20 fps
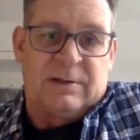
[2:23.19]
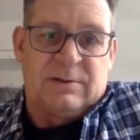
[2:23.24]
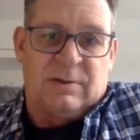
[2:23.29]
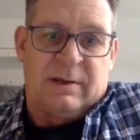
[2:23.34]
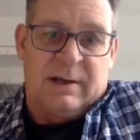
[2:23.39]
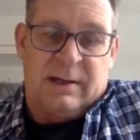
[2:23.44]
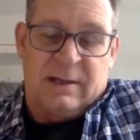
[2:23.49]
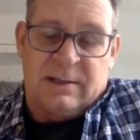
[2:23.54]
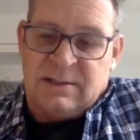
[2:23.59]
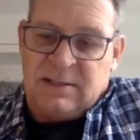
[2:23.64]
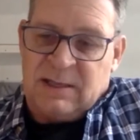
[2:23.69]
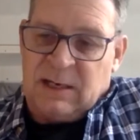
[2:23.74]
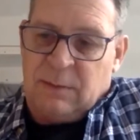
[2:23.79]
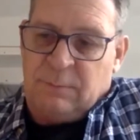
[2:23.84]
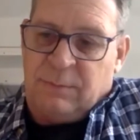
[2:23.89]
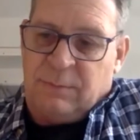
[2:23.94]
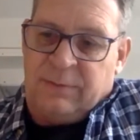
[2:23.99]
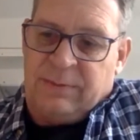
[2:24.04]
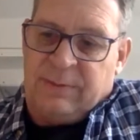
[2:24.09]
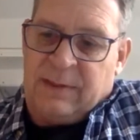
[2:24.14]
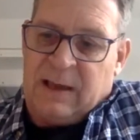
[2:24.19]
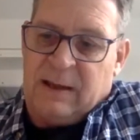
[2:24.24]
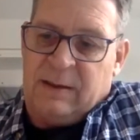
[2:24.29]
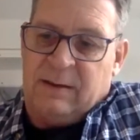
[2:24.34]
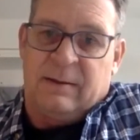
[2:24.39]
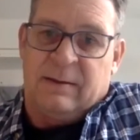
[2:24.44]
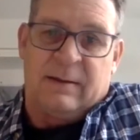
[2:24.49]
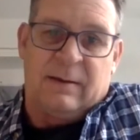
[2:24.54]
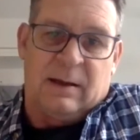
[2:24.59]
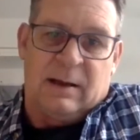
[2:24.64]
So I got set up with that.
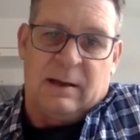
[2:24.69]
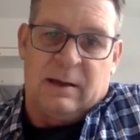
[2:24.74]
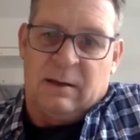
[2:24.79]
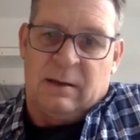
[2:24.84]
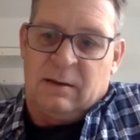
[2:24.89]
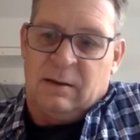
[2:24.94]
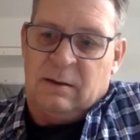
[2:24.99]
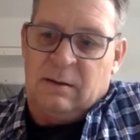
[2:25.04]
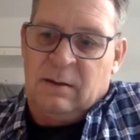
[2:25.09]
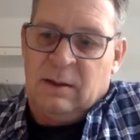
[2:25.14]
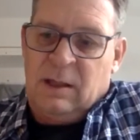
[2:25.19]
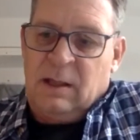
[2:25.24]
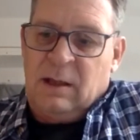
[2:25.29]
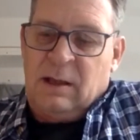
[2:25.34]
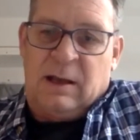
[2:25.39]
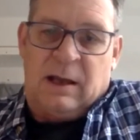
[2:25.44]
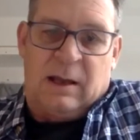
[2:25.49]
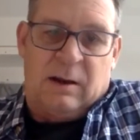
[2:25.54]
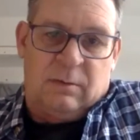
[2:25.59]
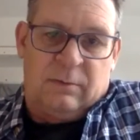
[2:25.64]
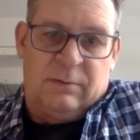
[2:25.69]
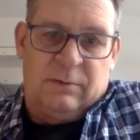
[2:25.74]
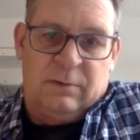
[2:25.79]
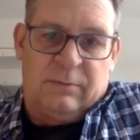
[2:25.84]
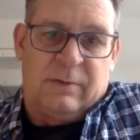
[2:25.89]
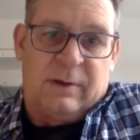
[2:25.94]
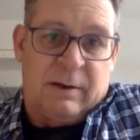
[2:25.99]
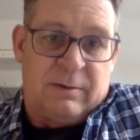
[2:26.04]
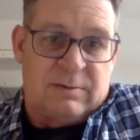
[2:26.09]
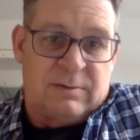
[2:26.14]
I got out, knew
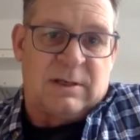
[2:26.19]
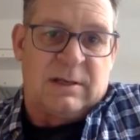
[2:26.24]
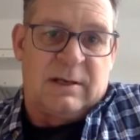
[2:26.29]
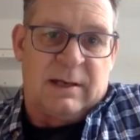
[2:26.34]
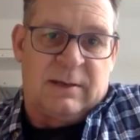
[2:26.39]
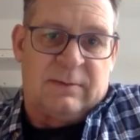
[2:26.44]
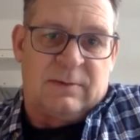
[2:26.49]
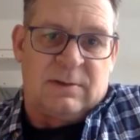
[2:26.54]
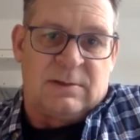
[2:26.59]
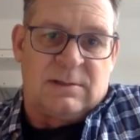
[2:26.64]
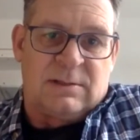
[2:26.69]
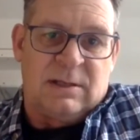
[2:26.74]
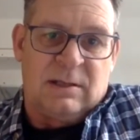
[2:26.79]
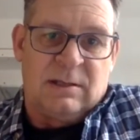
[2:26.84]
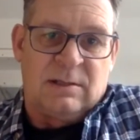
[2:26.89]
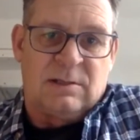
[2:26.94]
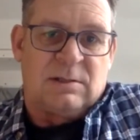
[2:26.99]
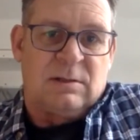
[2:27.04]
that I was going to get the seeds.